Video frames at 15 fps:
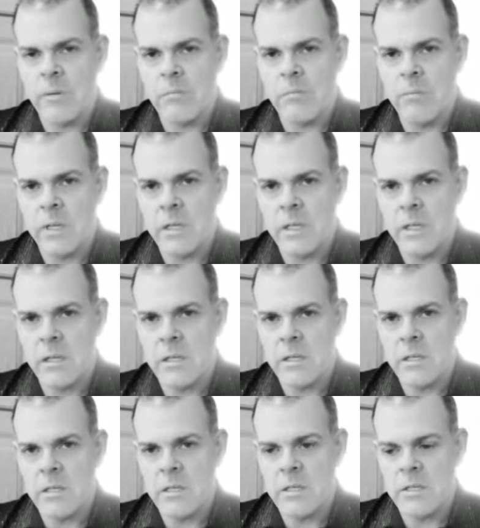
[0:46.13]
making
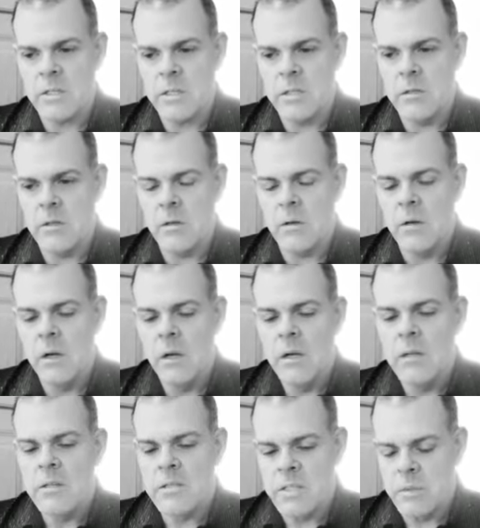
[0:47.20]
an easier,
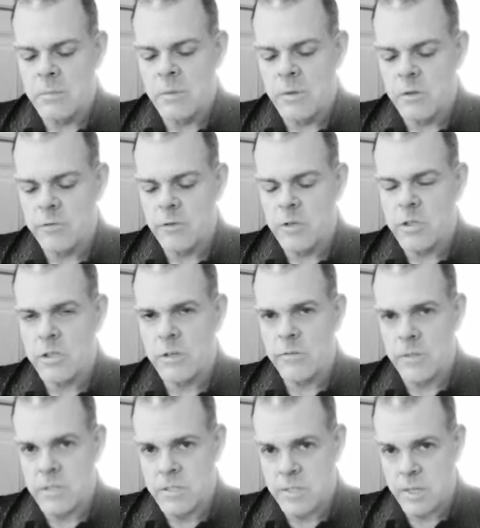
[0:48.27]
simpler version
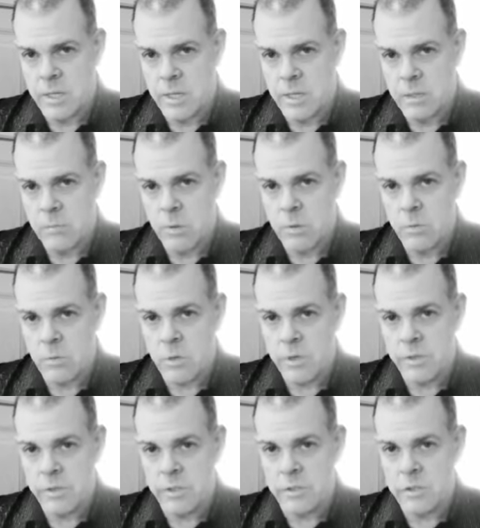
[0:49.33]
of the same
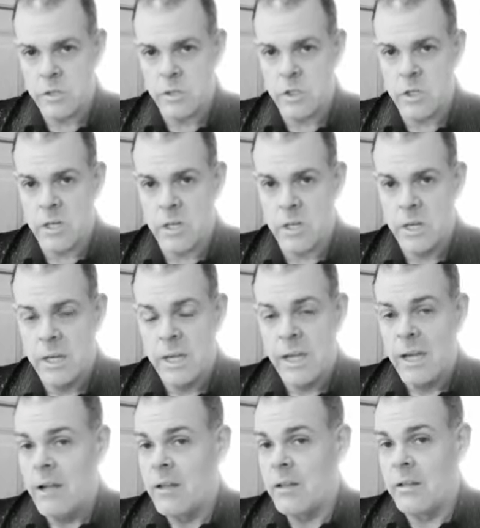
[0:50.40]
with a t-shirt,
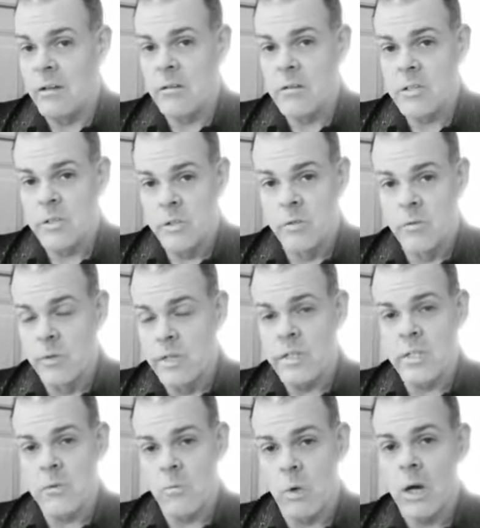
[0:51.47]
there is no
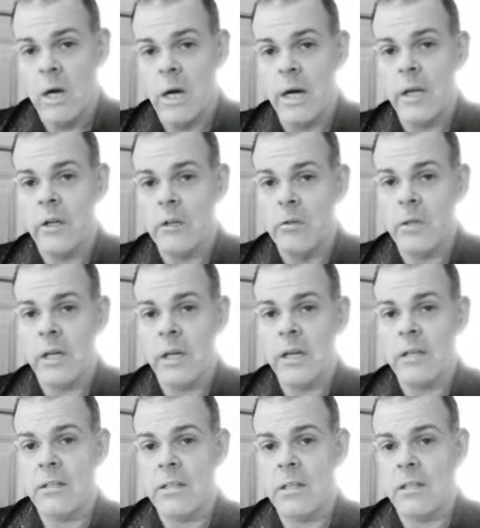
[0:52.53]
reason why you
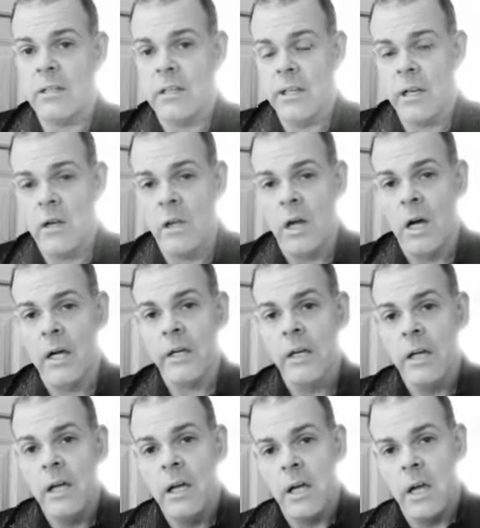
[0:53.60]
can't take the Kanekalon
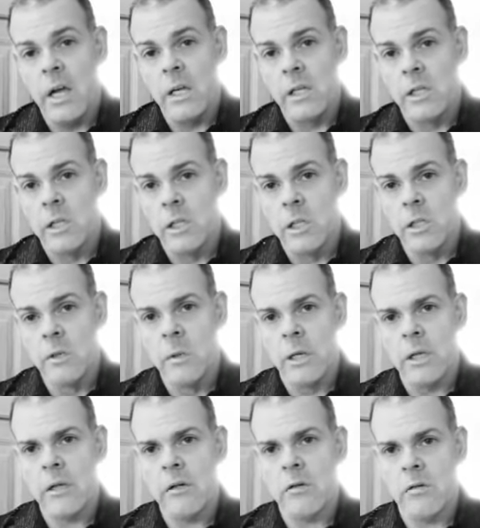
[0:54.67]
and glue
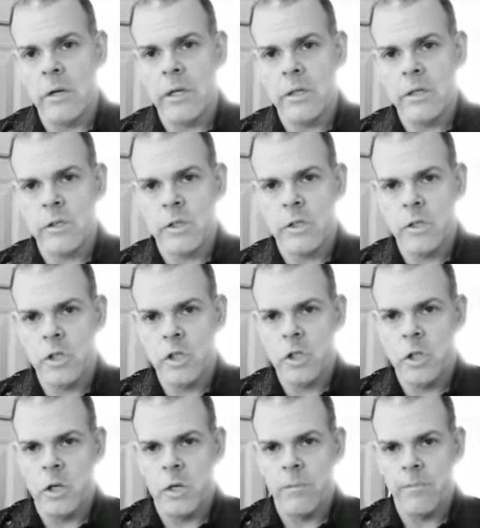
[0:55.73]
it right to the
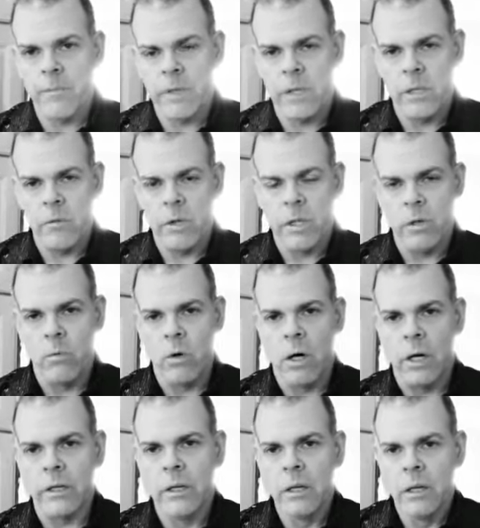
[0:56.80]
shirt in the way that you
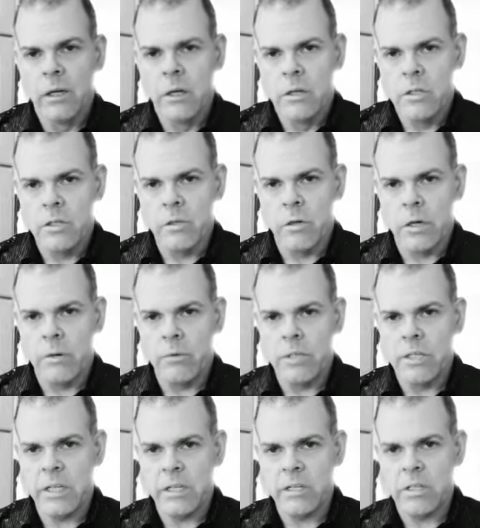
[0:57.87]
want. So I would
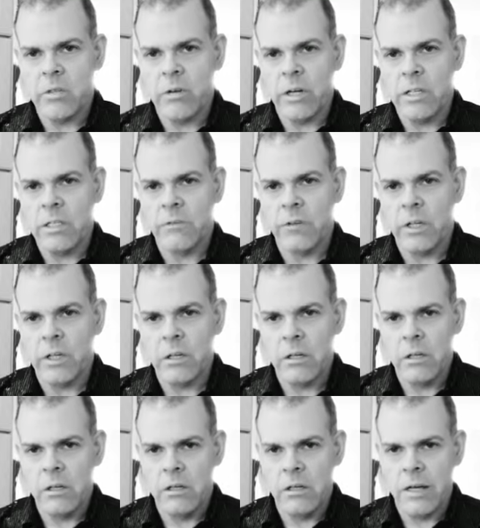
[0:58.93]
take strands of it,
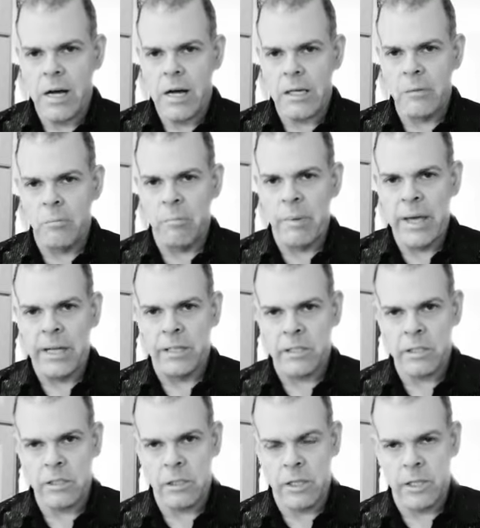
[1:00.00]
not
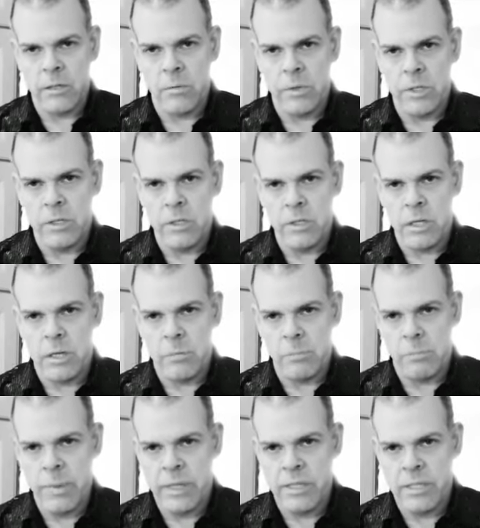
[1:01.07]
bent
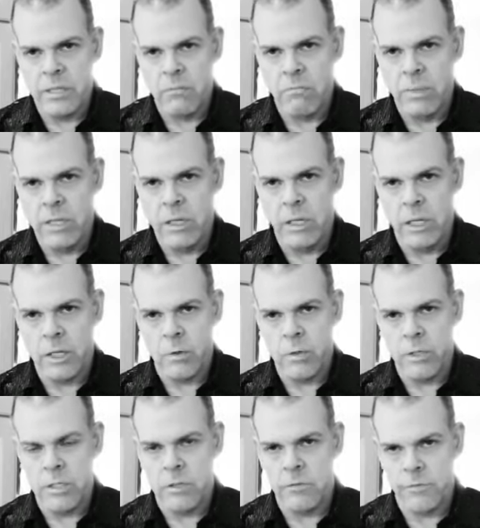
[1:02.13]
in the middle like
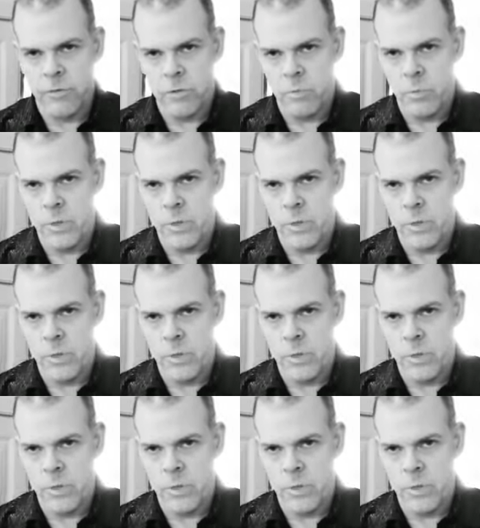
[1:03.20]
we did for the